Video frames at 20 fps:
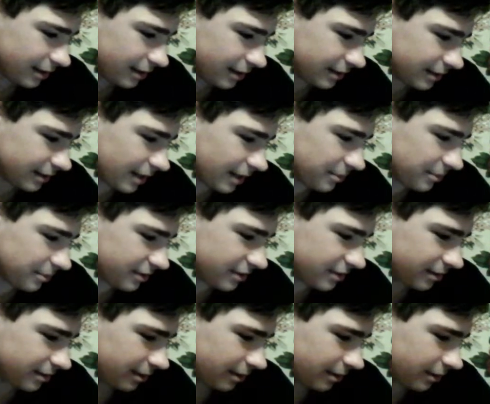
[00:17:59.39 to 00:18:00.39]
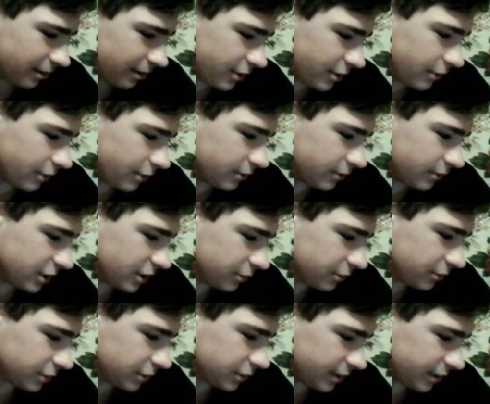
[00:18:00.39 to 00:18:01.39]
As I am a huge,
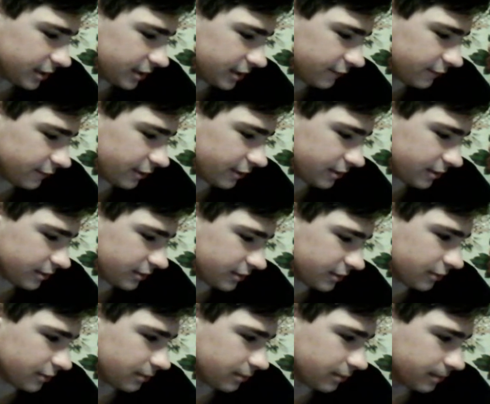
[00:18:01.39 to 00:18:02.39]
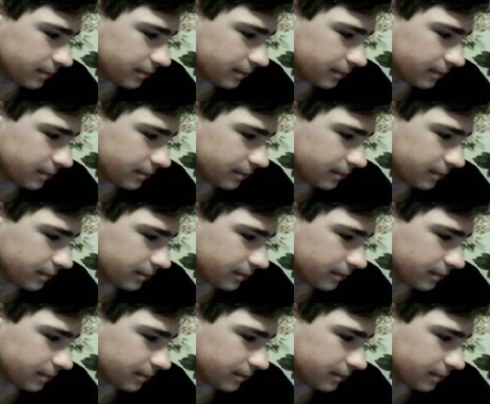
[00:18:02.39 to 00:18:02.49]
huge Indians fan, so.